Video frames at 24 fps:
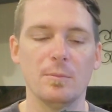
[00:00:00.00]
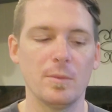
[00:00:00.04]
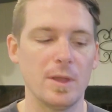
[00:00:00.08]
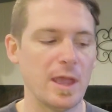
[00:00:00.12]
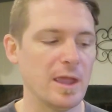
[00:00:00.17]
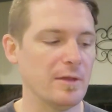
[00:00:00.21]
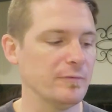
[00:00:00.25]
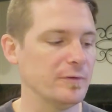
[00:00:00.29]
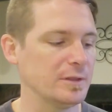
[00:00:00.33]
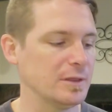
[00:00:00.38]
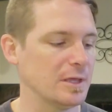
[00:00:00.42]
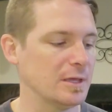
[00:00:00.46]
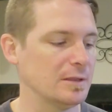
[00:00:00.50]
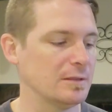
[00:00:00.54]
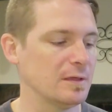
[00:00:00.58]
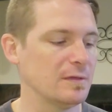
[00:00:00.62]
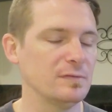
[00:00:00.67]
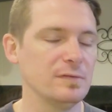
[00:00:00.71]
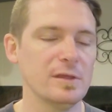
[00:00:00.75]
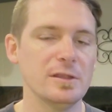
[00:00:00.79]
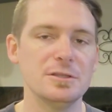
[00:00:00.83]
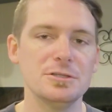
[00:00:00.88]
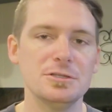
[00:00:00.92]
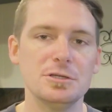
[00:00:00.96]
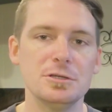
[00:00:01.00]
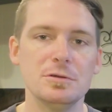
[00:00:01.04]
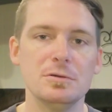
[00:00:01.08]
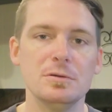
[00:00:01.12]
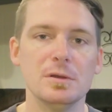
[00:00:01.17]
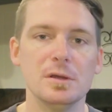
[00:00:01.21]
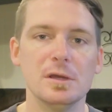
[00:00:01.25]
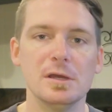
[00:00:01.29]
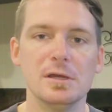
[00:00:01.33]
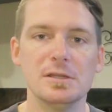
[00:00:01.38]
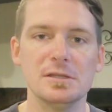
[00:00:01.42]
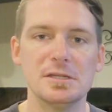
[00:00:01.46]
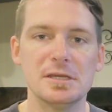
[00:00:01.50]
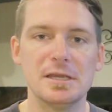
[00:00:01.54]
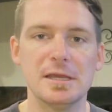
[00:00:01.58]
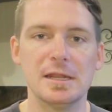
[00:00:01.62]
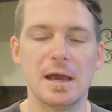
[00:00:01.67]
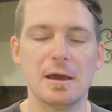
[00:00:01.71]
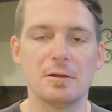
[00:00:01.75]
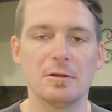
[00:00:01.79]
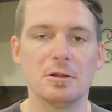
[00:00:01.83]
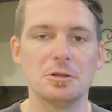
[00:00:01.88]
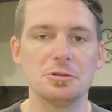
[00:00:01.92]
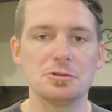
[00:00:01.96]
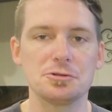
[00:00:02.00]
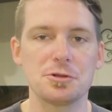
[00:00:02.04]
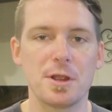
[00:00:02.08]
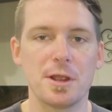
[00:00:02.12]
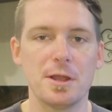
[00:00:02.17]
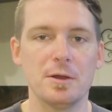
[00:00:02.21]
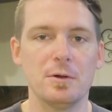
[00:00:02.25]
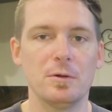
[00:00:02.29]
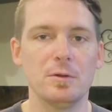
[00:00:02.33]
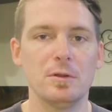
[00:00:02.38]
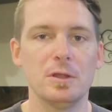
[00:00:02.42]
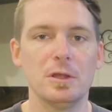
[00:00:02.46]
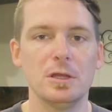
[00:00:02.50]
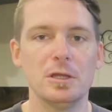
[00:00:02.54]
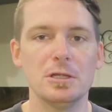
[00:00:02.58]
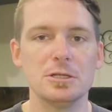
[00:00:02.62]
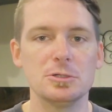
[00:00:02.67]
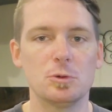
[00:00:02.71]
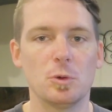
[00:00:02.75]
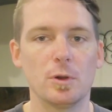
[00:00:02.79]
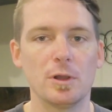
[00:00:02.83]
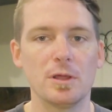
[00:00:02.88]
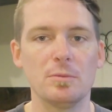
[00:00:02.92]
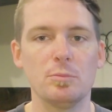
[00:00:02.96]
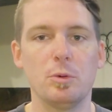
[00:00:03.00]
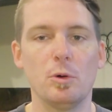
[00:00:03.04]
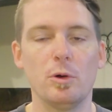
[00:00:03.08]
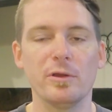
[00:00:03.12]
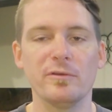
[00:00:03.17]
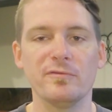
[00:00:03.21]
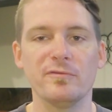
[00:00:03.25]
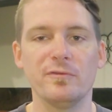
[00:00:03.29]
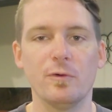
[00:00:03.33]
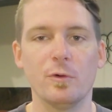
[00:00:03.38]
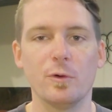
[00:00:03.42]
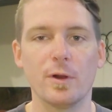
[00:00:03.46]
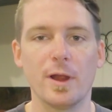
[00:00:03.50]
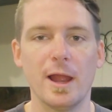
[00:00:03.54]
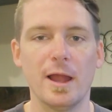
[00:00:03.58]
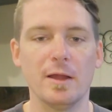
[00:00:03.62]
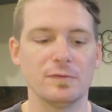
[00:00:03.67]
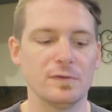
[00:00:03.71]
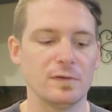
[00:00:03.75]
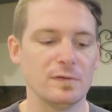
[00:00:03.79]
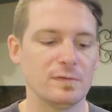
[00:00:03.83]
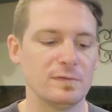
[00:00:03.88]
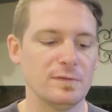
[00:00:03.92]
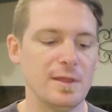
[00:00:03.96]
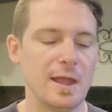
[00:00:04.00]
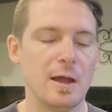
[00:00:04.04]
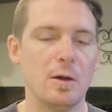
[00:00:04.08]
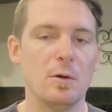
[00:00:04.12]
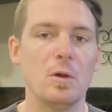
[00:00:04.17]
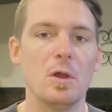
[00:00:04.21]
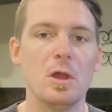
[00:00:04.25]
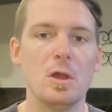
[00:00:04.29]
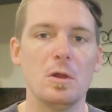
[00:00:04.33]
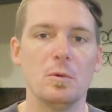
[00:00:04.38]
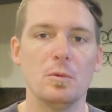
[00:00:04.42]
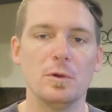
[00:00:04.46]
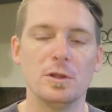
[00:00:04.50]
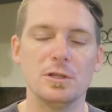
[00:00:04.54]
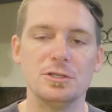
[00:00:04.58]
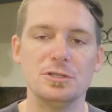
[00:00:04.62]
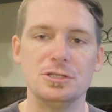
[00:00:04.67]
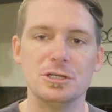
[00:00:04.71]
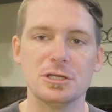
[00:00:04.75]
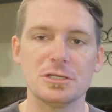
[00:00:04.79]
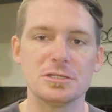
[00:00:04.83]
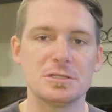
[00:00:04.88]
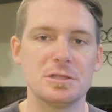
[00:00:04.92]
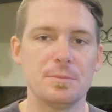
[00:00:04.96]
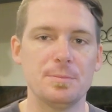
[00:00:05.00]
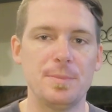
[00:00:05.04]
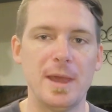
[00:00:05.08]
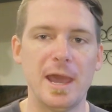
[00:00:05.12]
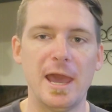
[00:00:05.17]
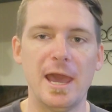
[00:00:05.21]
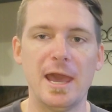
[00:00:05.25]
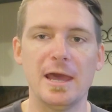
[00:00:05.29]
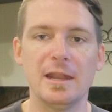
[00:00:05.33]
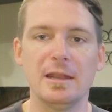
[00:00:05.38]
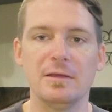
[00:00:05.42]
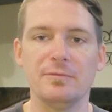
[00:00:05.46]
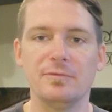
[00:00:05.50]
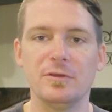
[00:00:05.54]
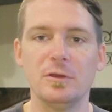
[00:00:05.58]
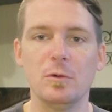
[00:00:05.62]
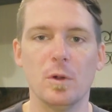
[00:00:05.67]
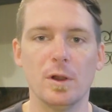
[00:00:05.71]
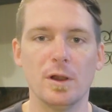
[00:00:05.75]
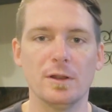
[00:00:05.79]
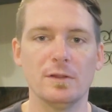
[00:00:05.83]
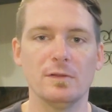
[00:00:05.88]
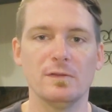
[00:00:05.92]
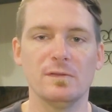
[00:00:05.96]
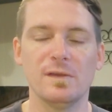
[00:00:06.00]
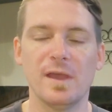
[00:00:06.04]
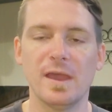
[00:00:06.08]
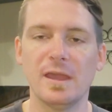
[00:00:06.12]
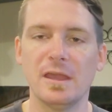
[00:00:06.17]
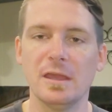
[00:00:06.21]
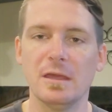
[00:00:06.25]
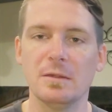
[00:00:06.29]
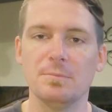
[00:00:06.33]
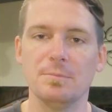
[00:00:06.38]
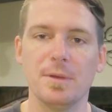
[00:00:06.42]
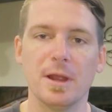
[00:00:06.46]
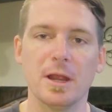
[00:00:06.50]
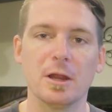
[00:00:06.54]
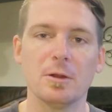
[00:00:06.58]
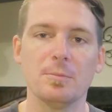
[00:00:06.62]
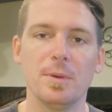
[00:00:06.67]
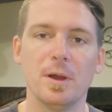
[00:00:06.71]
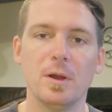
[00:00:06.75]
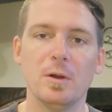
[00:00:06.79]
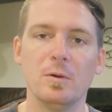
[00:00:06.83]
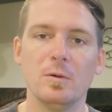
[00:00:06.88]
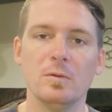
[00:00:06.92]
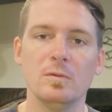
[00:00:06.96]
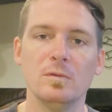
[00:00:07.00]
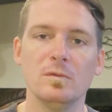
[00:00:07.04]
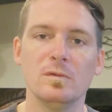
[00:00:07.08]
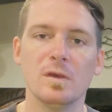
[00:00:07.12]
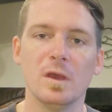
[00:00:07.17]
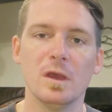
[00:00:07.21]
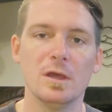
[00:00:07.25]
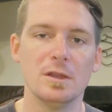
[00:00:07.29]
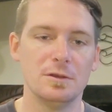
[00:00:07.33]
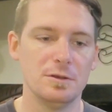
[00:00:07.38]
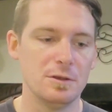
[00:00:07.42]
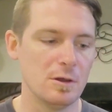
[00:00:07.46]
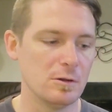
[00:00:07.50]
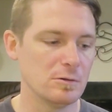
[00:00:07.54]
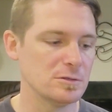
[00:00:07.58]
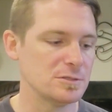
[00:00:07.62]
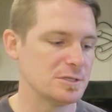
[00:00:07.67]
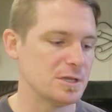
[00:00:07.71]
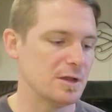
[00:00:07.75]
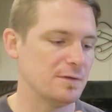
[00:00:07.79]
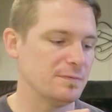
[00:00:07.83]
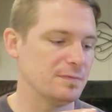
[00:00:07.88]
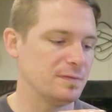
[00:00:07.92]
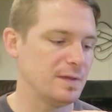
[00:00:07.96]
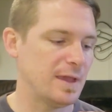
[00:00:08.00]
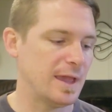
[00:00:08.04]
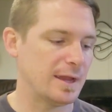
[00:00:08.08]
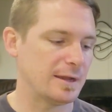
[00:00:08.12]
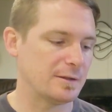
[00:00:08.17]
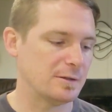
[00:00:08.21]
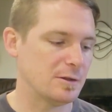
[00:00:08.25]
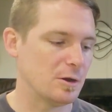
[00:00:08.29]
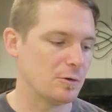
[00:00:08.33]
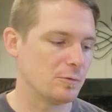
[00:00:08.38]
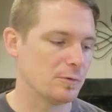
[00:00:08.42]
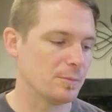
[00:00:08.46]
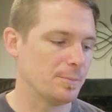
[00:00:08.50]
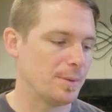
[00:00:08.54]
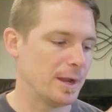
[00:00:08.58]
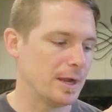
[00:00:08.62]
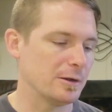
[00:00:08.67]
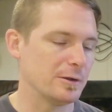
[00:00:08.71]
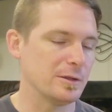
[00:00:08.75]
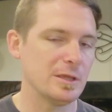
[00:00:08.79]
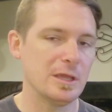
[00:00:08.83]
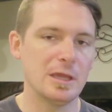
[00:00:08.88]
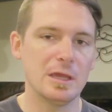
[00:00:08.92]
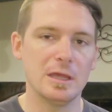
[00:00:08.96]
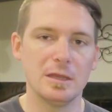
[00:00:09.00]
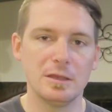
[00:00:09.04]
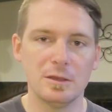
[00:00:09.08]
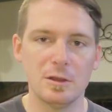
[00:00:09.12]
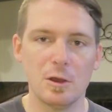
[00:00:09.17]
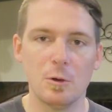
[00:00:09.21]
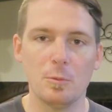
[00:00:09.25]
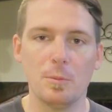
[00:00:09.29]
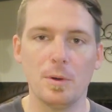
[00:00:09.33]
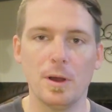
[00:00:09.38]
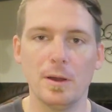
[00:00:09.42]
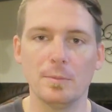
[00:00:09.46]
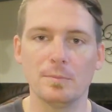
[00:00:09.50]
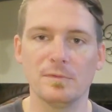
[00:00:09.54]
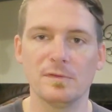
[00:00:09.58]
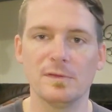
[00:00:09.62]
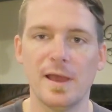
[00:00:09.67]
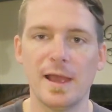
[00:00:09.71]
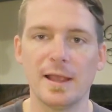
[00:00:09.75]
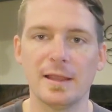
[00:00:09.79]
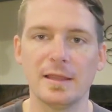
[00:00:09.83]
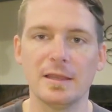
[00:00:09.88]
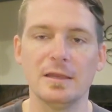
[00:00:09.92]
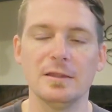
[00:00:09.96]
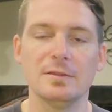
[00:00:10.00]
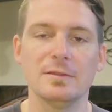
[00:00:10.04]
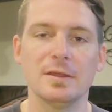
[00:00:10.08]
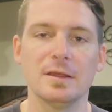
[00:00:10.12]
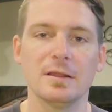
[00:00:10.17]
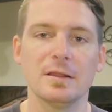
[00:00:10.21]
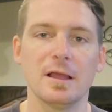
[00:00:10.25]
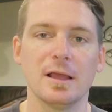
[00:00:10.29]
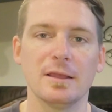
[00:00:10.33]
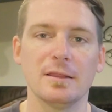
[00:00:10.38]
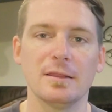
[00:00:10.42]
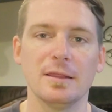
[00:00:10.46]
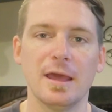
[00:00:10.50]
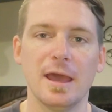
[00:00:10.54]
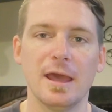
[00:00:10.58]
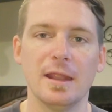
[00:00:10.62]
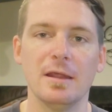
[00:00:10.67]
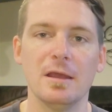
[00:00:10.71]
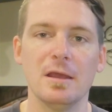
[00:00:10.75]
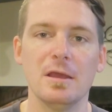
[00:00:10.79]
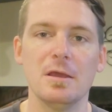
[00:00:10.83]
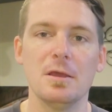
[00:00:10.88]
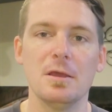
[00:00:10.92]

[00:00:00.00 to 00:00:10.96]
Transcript: Everything they send you to get out on trail, 20.4 ounces. Now, with just a pad, if you wanted to take it bare bones, no stuff sack, no repair kit, no pump sack, anything like that,